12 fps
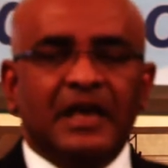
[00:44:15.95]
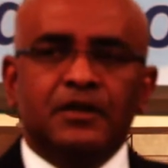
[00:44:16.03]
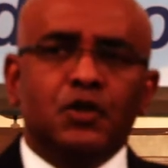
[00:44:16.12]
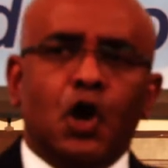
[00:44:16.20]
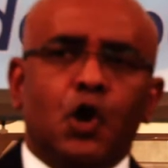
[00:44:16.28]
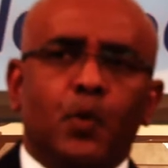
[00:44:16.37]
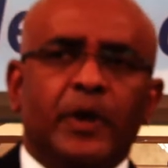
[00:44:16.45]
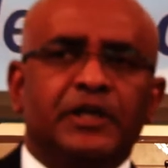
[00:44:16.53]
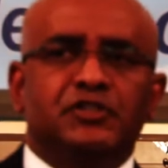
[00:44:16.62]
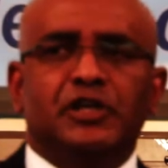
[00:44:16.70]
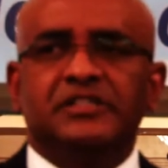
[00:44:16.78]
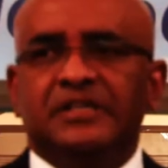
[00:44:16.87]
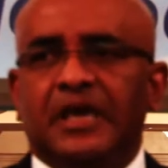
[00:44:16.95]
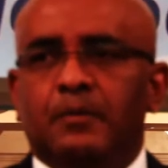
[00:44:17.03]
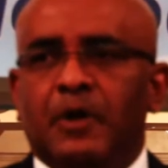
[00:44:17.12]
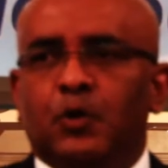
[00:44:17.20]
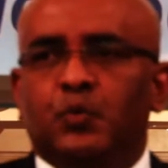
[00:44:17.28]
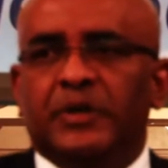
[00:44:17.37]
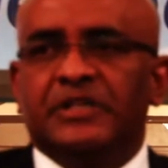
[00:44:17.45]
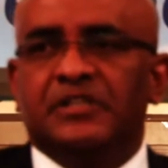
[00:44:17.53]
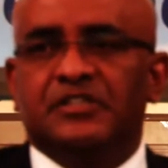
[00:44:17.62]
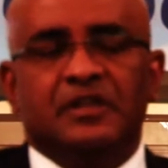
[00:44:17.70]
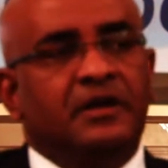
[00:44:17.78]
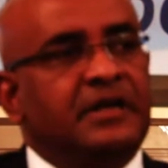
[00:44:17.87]
Then Norway just came out with a
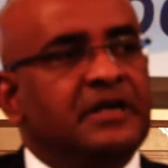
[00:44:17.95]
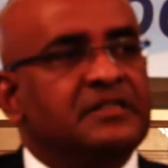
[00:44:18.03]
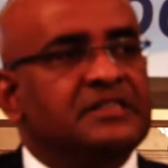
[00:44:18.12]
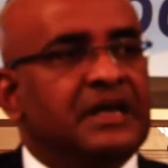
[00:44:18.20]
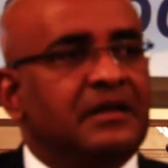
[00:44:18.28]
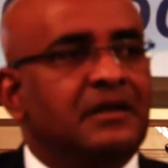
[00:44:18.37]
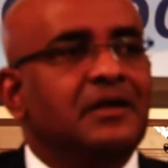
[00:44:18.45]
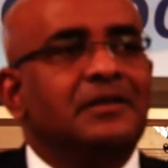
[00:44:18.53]
study and said